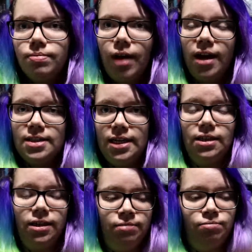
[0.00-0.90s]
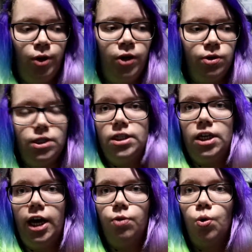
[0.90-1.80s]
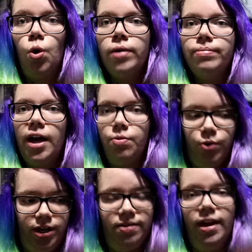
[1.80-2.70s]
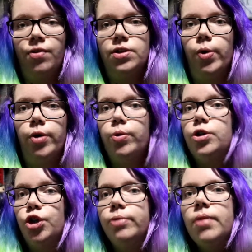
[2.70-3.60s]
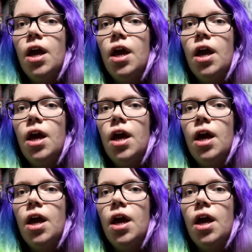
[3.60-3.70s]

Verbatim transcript: as Hitler went on to declare war, and there is World War II.